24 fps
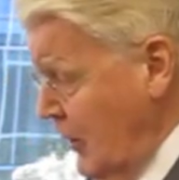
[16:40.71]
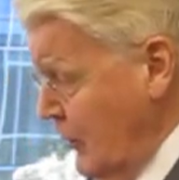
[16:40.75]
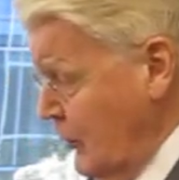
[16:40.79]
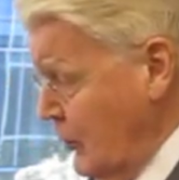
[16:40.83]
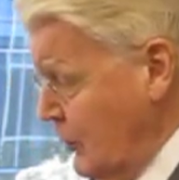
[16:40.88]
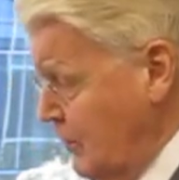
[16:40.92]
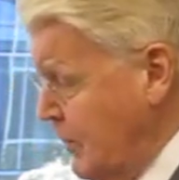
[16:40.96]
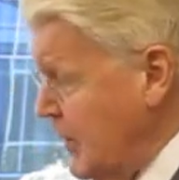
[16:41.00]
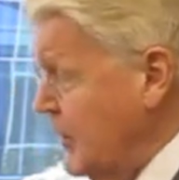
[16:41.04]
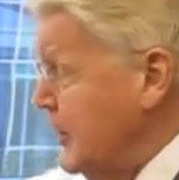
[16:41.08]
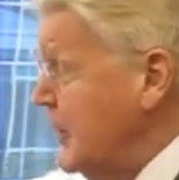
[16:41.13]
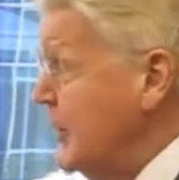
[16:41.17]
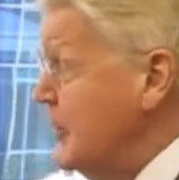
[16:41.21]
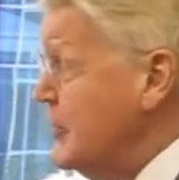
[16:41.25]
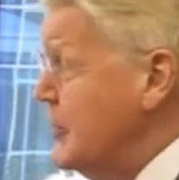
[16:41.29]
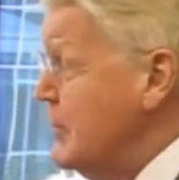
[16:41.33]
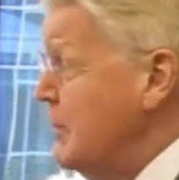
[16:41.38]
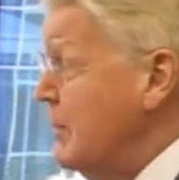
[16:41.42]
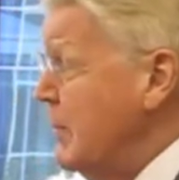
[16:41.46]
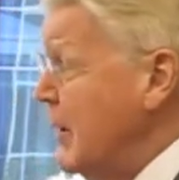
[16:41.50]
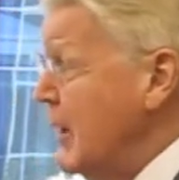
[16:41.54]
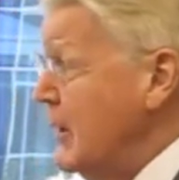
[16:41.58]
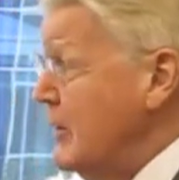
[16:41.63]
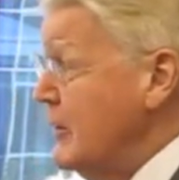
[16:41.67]
to
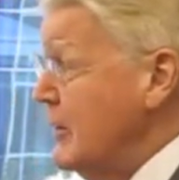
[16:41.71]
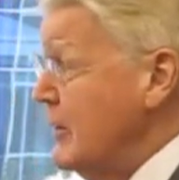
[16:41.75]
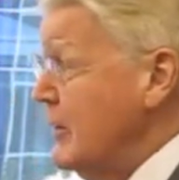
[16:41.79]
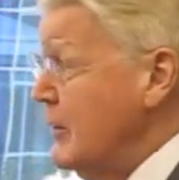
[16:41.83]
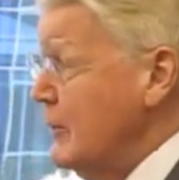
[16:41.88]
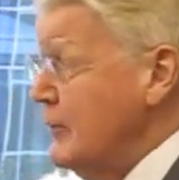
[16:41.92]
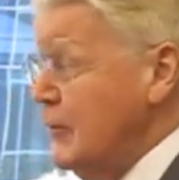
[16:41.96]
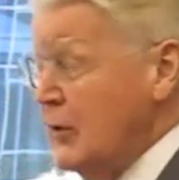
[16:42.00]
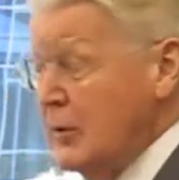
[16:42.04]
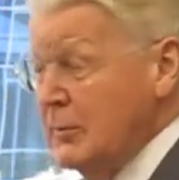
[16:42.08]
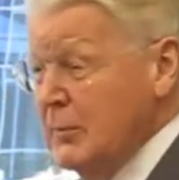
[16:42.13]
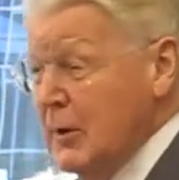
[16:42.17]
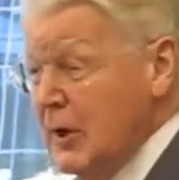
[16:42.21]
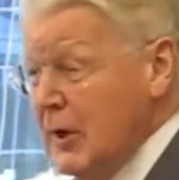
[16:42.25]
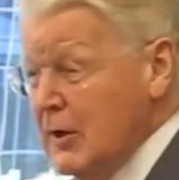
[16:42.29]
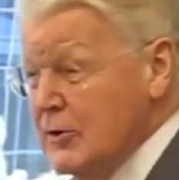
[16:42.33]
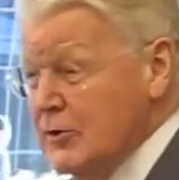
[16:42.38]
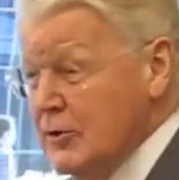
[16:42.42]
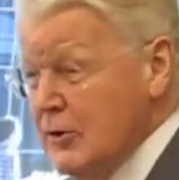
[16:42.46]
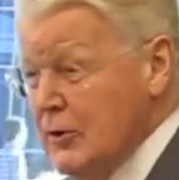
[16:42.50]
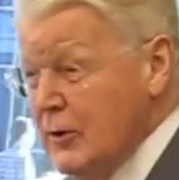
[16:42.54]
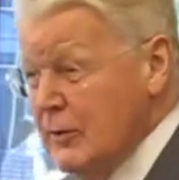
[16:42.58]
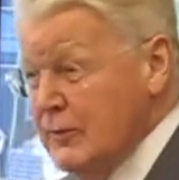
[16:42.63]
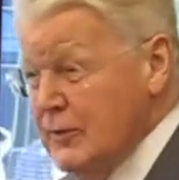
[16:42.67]
participate in the
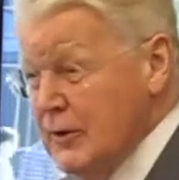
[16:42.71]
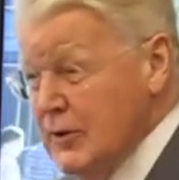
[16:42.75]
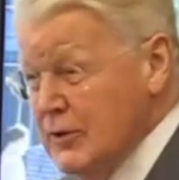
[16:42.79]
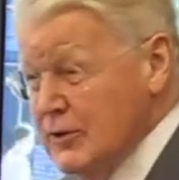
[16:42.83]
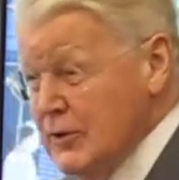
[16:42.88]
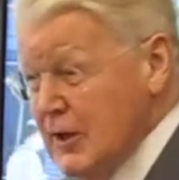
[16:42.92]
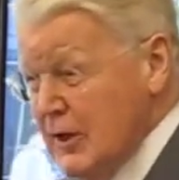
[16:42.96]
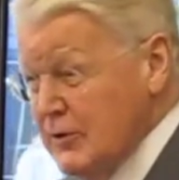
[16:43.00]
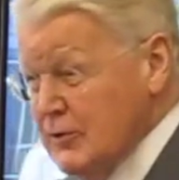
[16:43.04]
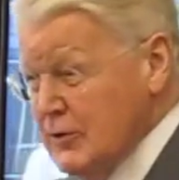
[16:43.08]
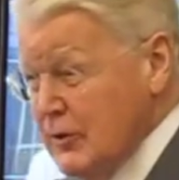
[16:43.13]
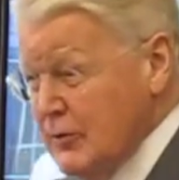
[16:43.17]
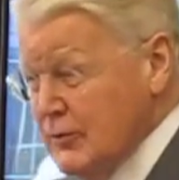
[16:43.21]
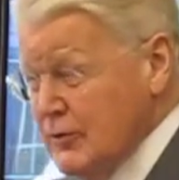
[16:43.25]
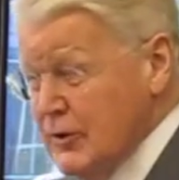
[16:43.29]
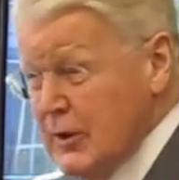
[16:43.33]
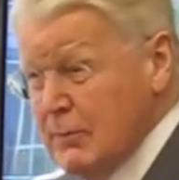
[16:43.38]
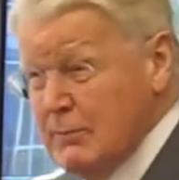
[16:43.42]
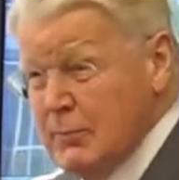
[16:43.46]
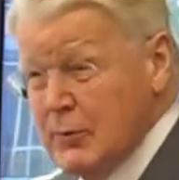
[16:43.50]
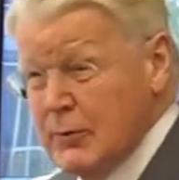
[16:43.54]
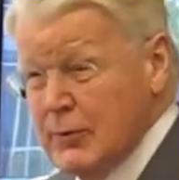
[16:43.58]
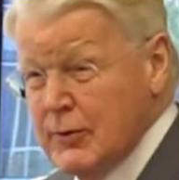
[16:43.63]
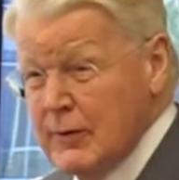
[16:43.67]
formulation of these sessions,
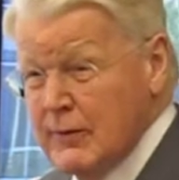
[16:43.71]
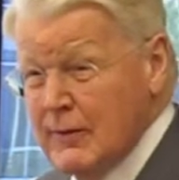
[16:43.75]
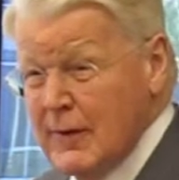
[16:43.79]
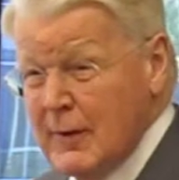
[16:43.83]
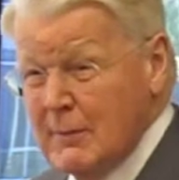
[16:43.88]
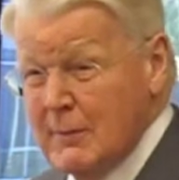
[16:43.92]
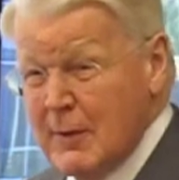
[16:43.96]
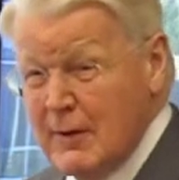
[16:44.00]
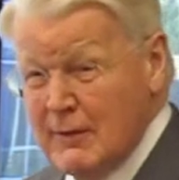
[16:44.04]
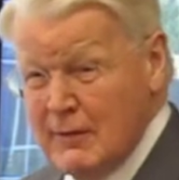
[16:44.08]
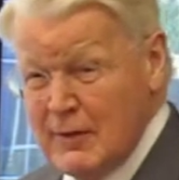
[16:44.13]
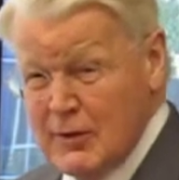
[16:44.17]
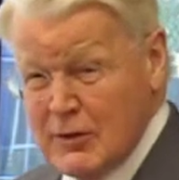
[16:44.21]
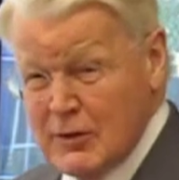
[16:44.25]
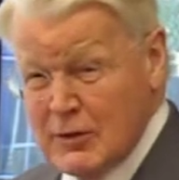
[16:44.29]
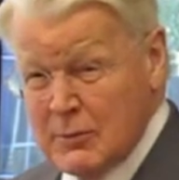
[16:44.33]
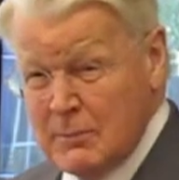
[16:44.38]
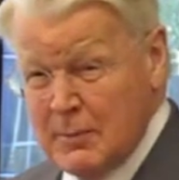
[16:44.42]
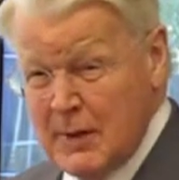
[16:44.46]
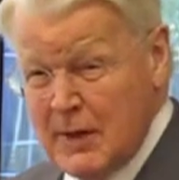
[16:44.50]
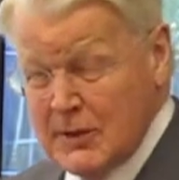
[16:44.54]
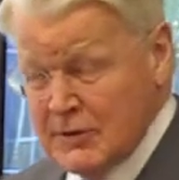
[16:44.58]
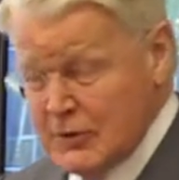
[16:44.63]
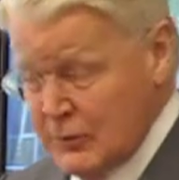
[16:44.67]
and both of them have
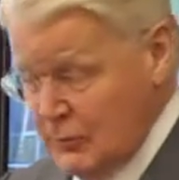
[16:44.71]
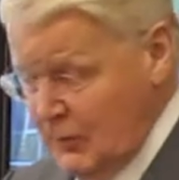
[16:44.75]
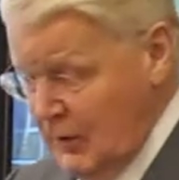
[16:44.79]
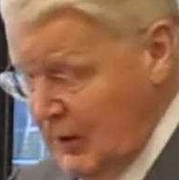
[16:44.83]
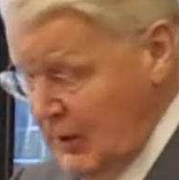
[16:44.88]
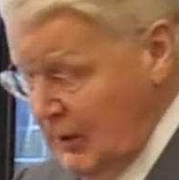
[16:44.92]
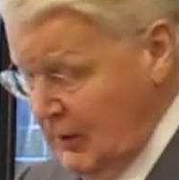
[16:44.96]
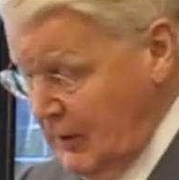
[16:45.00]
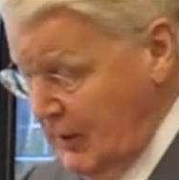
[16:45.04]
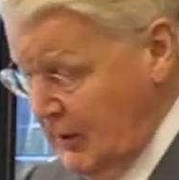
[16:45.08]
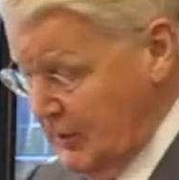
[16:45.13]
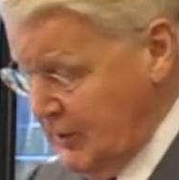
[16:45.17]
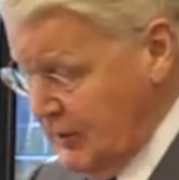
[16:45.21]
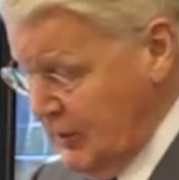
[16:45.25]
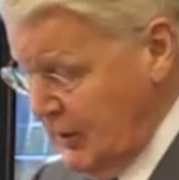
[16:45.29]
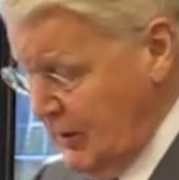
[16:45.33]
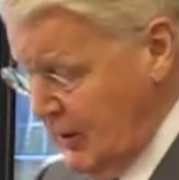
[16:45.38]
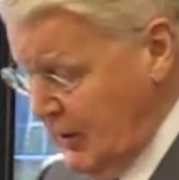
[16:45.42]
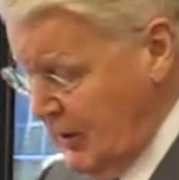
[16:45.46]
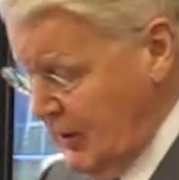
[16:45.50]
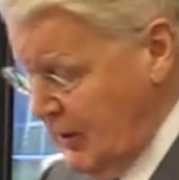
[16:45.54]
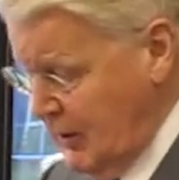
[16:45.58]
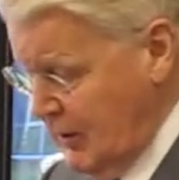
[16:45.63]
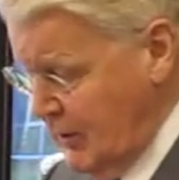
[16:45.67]
expressed willingness
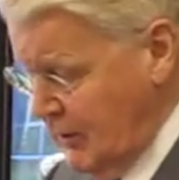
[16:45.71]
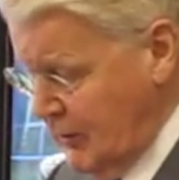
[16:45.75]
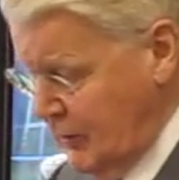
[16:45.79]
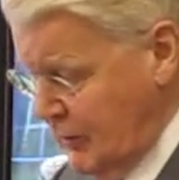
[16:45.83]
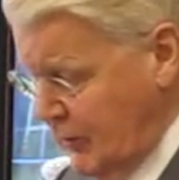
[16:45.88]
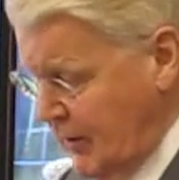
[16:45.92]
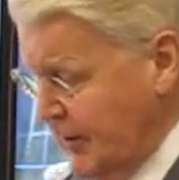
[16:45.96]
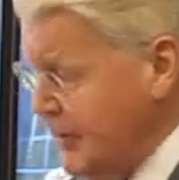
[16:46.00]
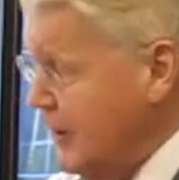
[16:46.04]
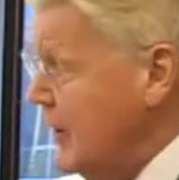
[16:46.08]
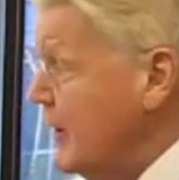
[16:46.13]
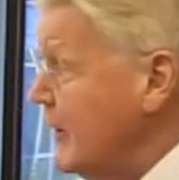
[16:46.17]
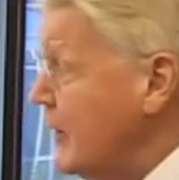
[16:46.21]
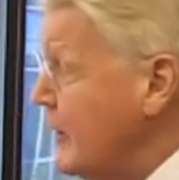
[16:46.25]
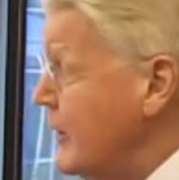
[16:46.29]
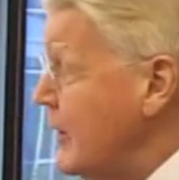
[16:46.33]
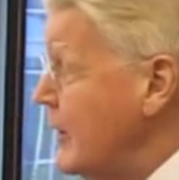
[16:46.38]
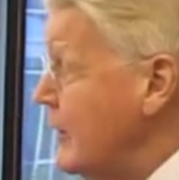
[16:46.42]
to attend.